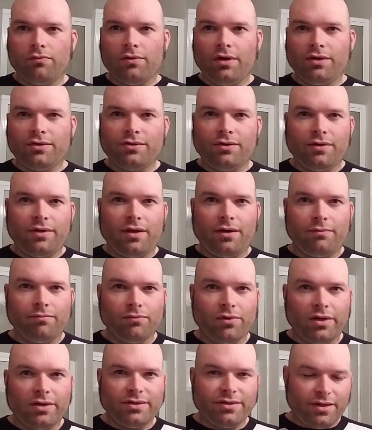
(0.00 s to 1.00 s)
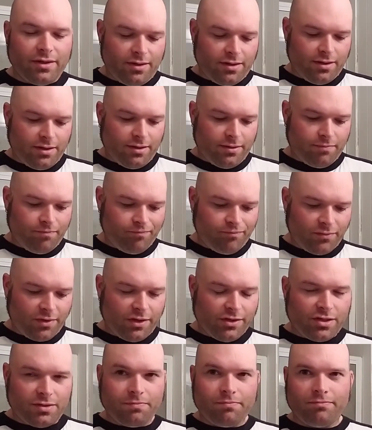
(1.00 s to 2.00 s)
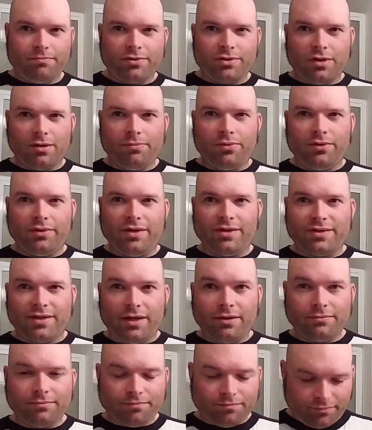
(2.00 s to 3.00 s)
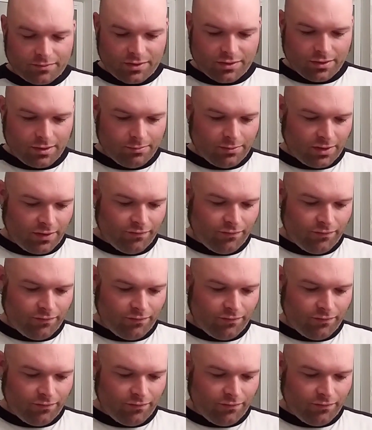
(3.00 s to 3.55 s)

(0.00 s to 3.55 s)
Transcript: Russell that runs it, he just started putting these out, so I'm